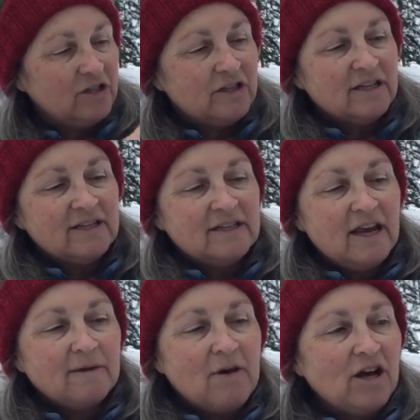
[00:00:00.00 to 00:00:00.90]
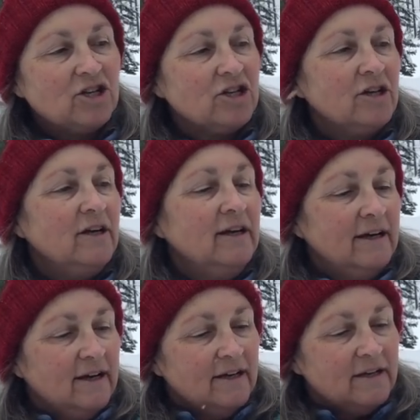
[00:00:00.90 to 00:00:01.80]
It doesn't take much
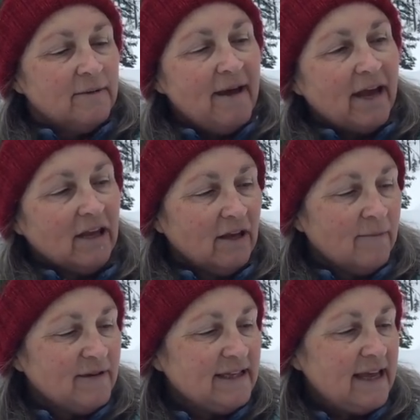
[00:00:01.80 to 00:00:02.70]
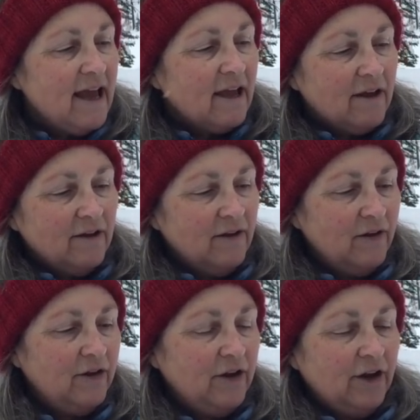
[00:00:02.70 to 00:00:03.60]
to make a little mistake,
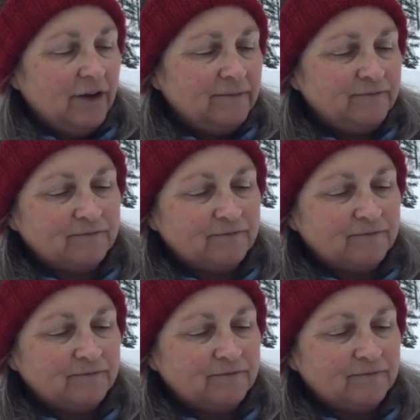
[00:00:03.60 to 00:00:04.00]
you know,